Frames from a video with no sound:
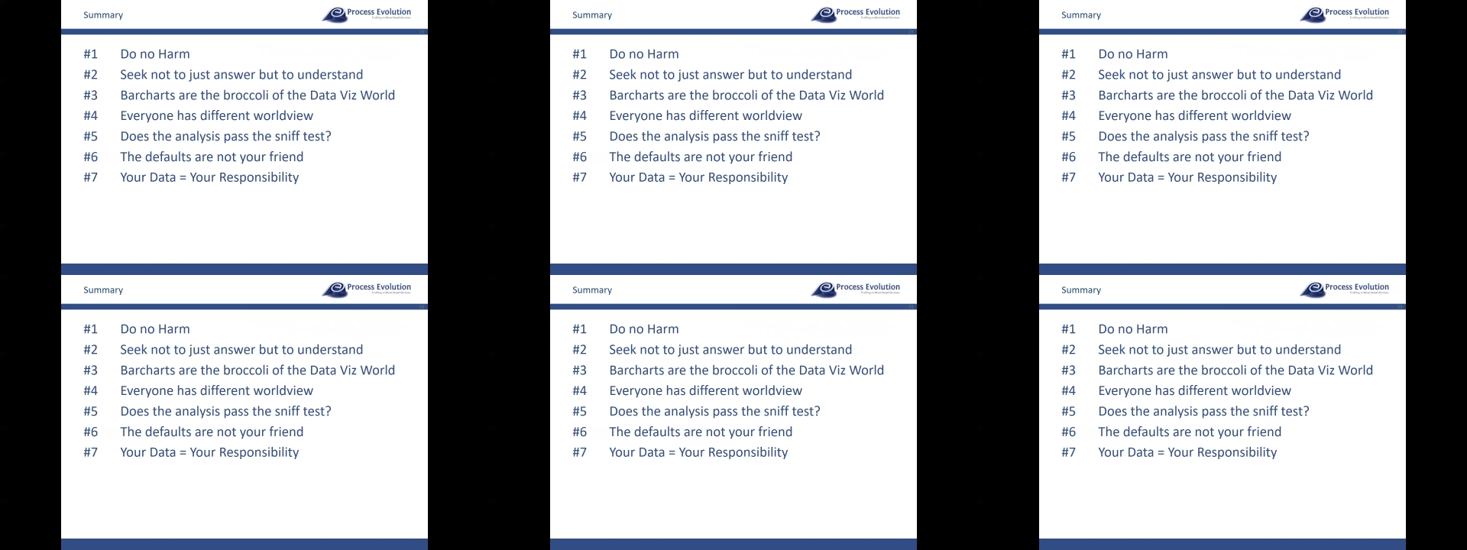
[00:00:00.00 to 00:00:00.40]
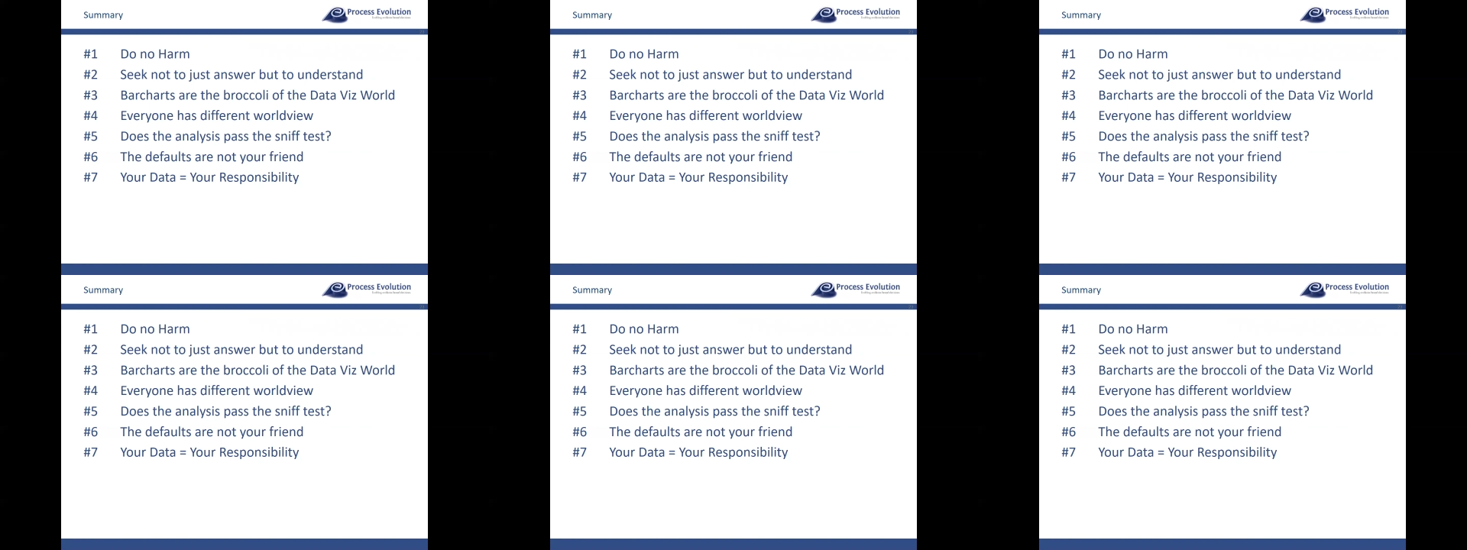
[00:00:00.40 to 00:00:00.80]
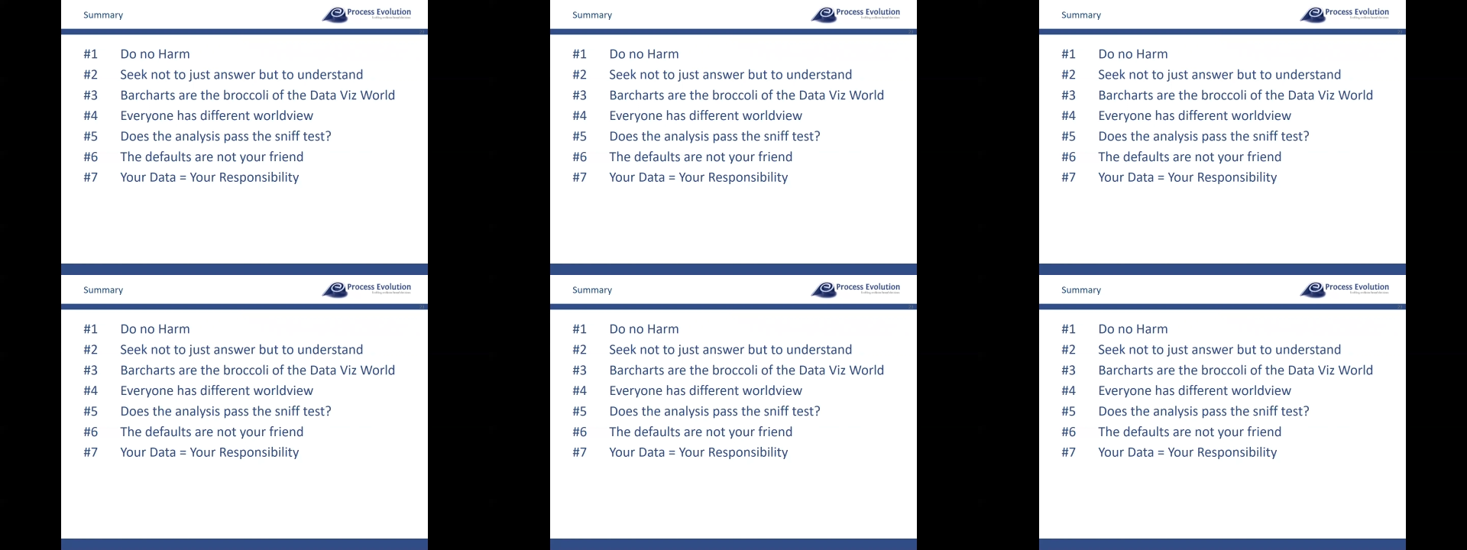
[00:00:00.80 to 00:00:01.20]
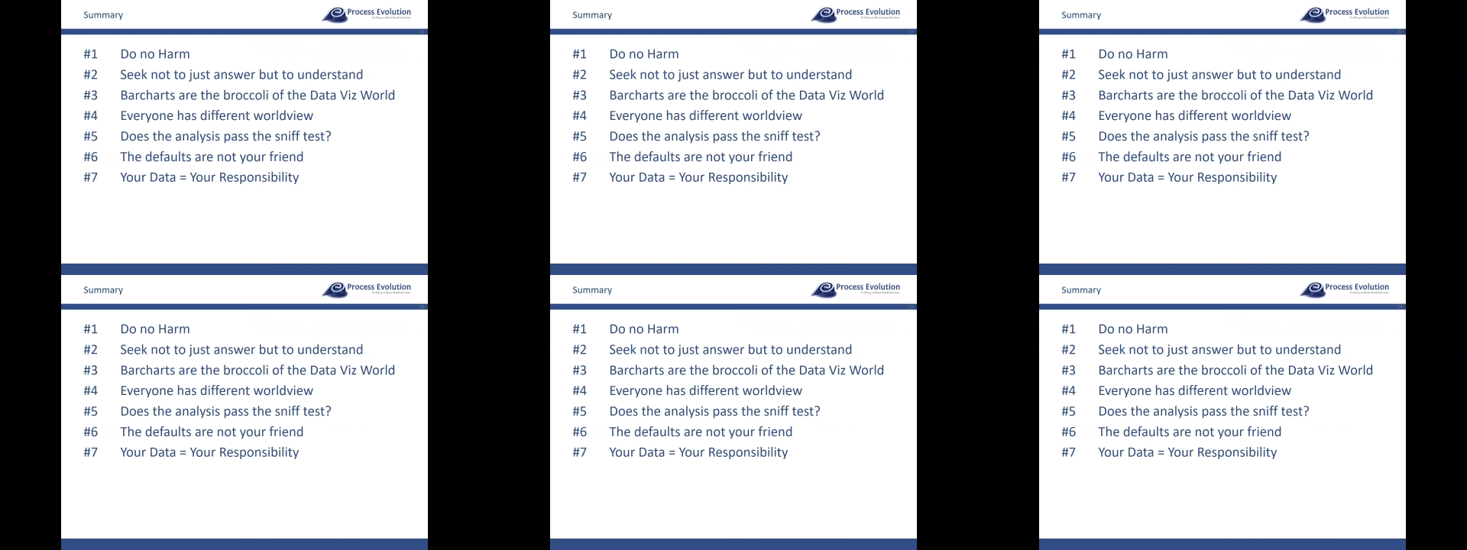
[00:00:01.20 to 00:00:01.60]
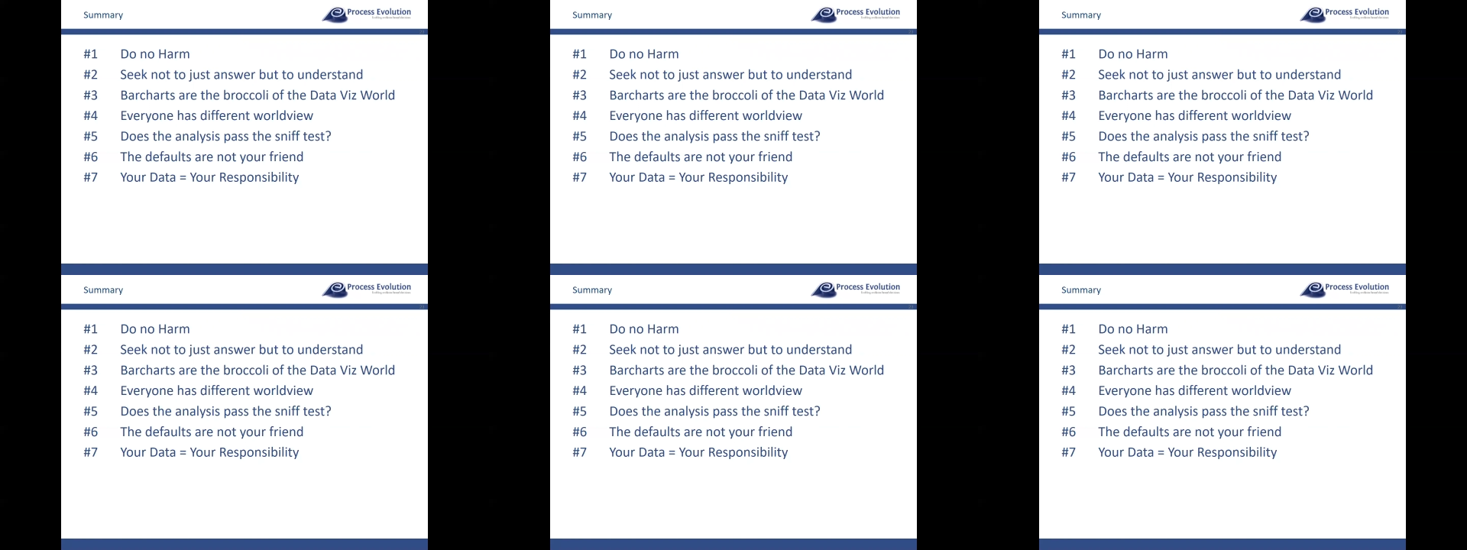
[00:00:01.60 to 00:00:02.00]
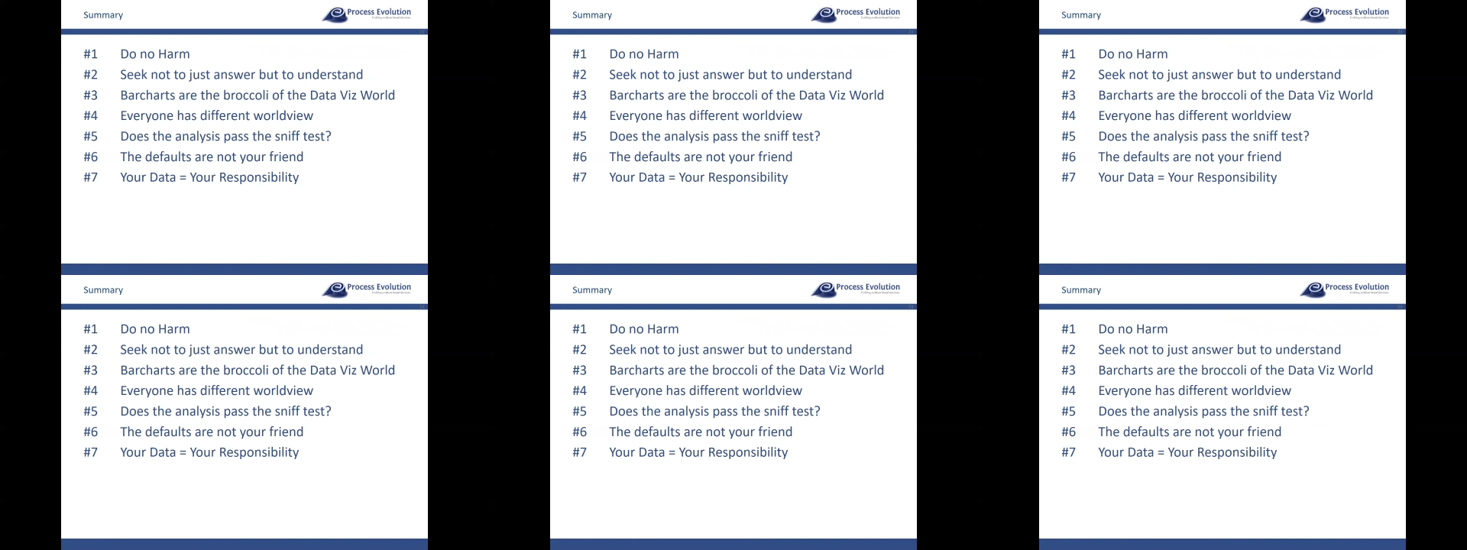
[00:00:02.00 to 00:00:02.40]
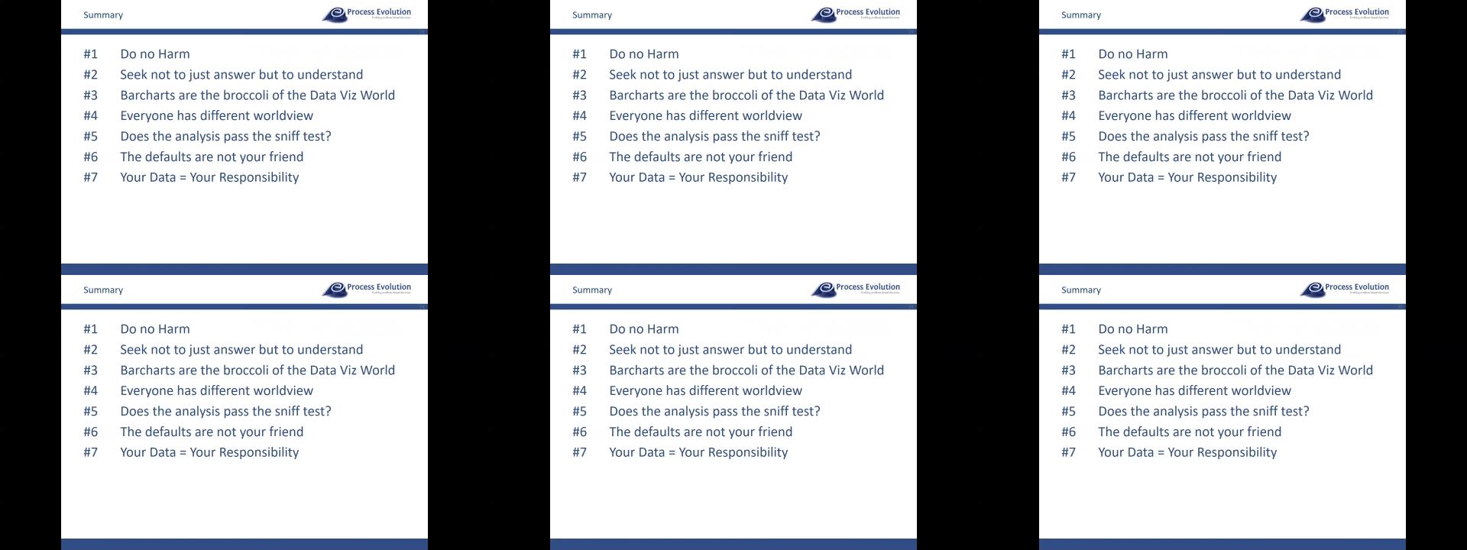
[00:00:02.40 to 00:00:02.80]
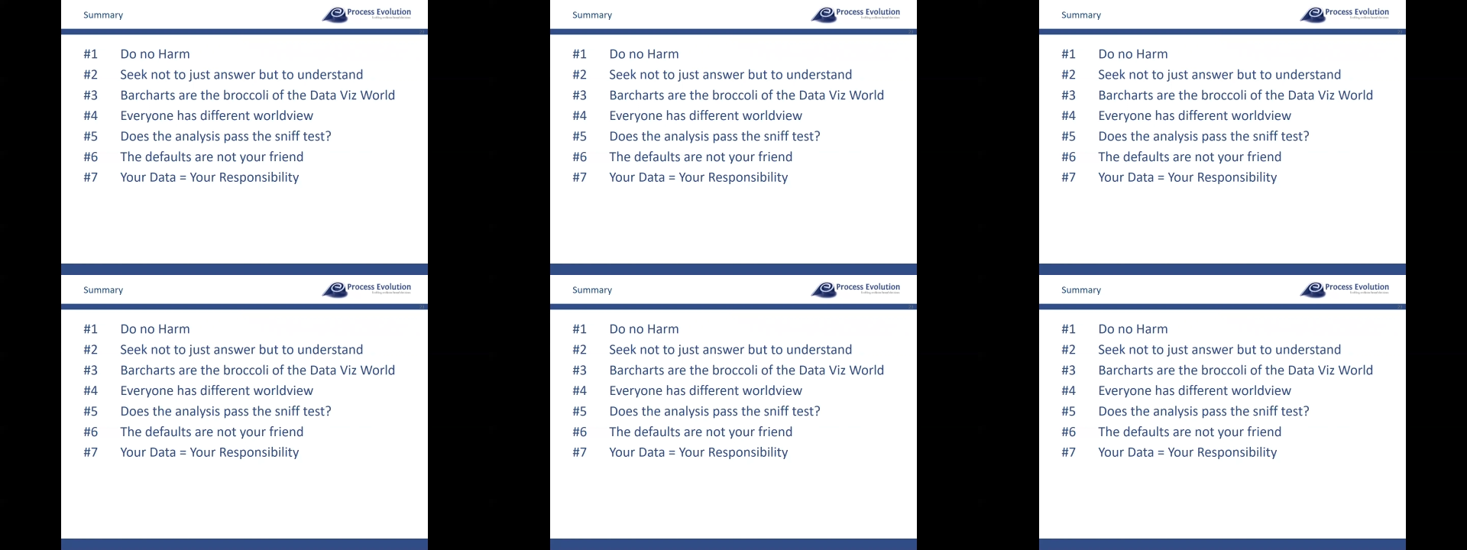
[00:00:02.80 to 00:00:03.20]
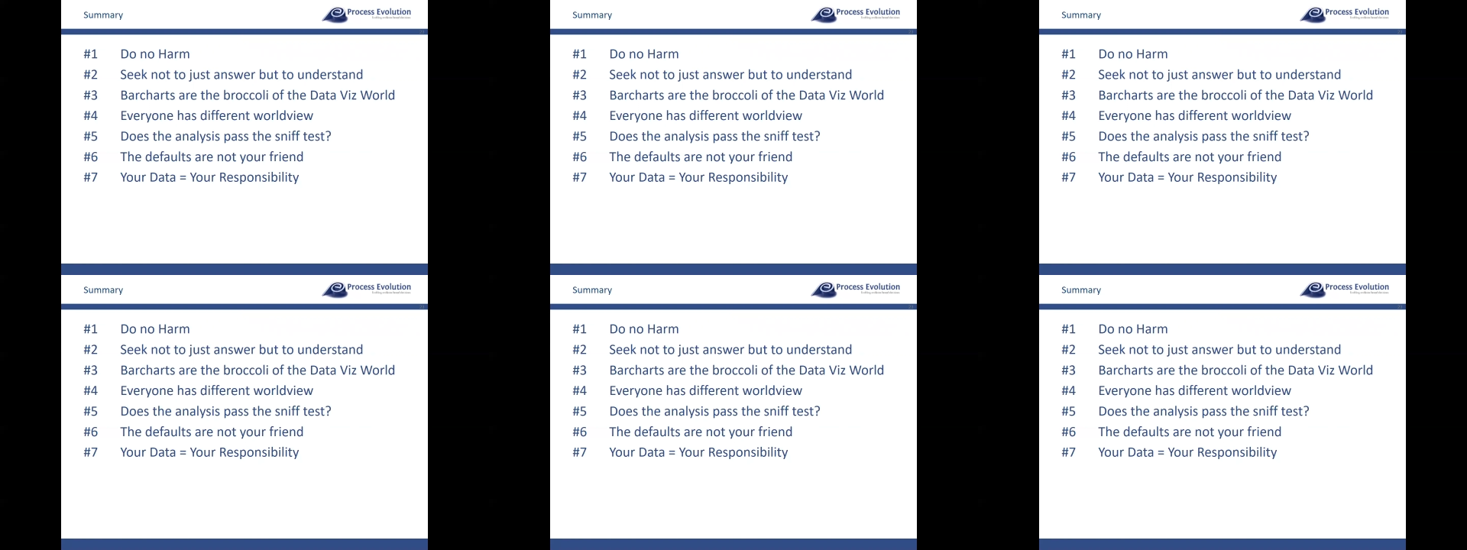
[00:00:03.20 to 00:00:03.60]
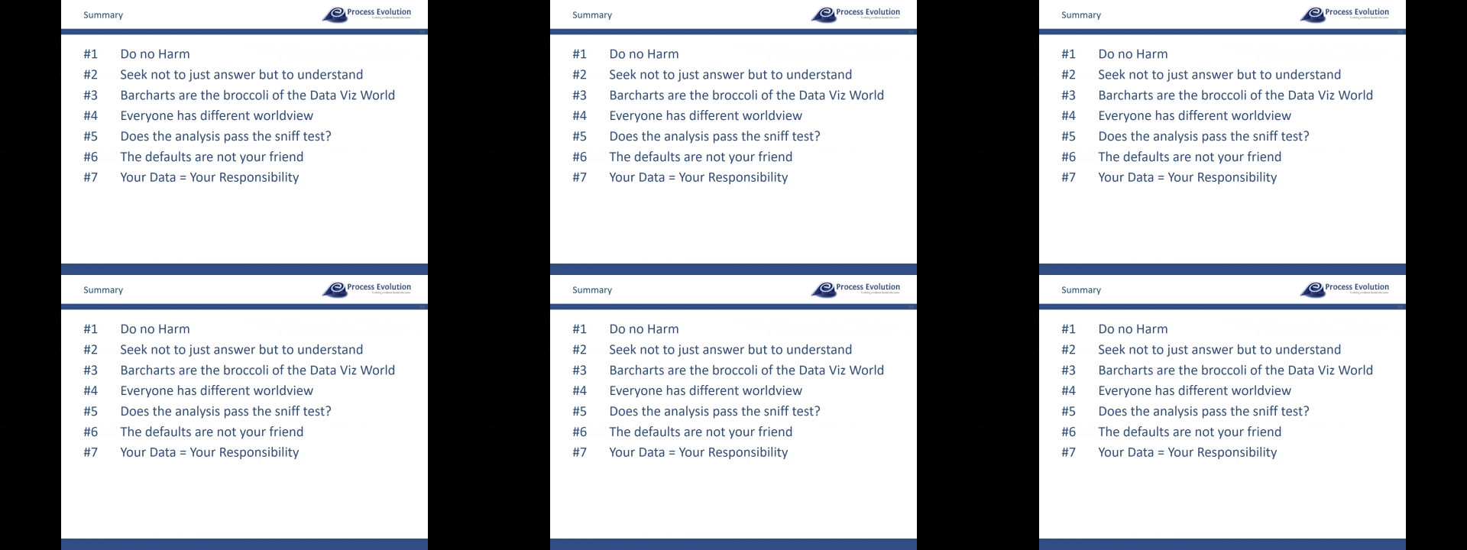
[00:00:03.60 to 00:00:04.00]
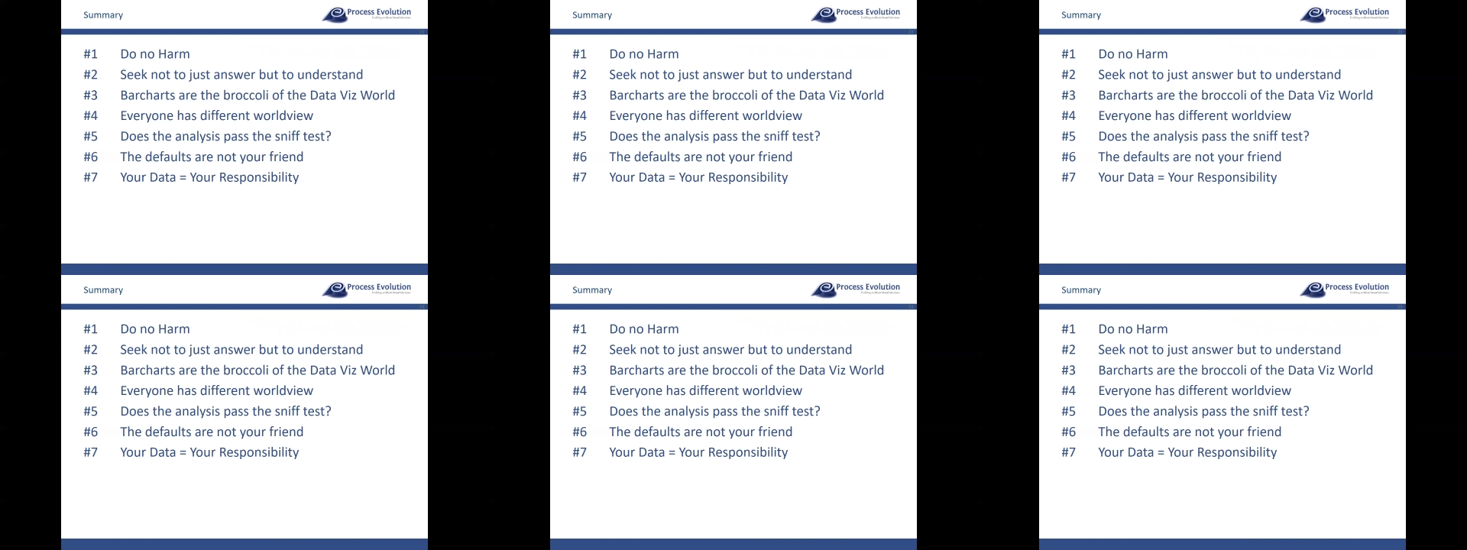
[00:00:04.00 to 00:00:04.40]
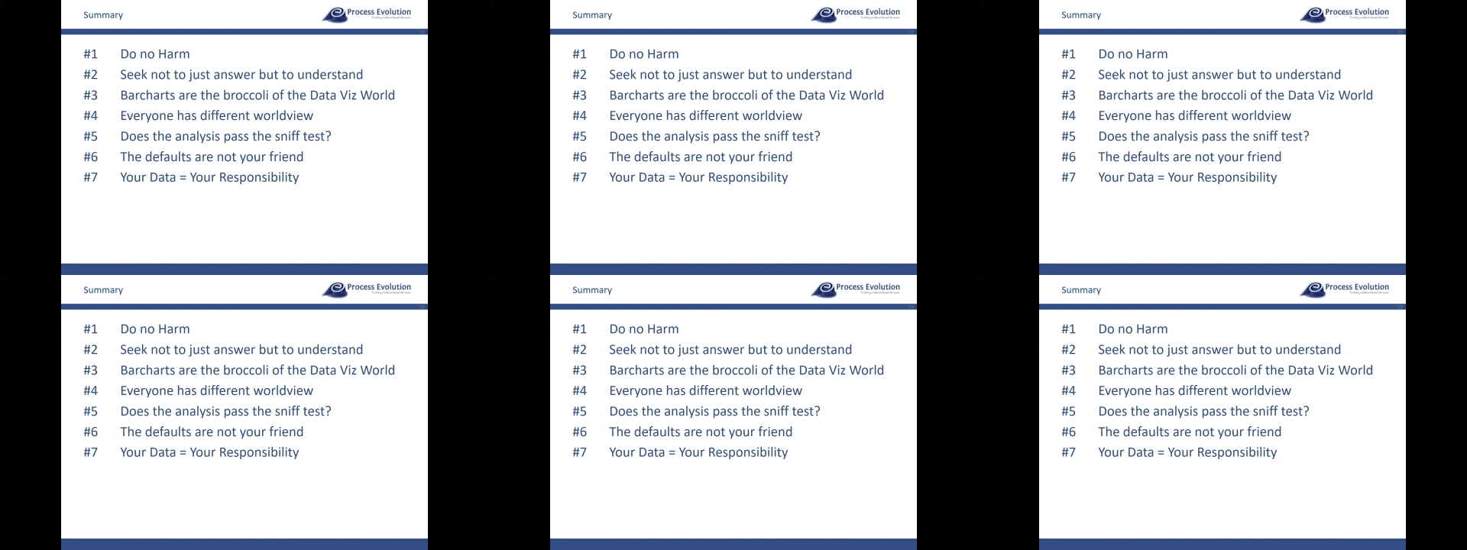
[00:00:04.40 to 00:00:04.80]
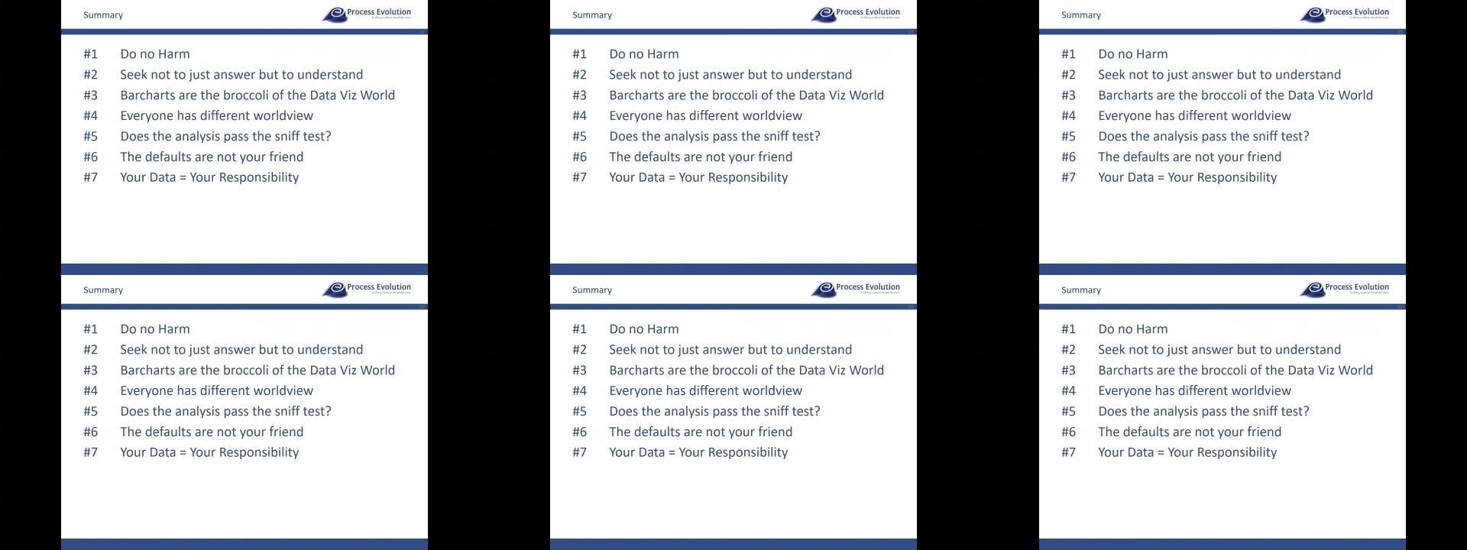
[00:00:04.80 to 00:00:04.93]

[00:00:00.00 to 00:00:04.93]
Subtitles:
Nobody's mouth can be seen.